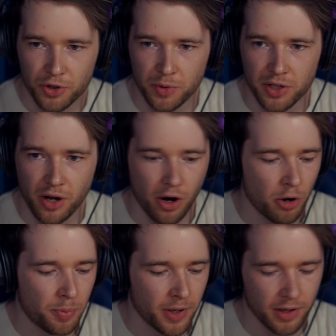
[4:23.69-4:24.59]
Should we start
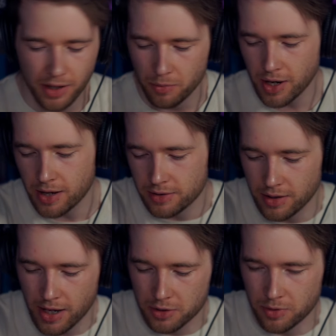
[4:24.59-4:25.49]
opening and then we'll get into the next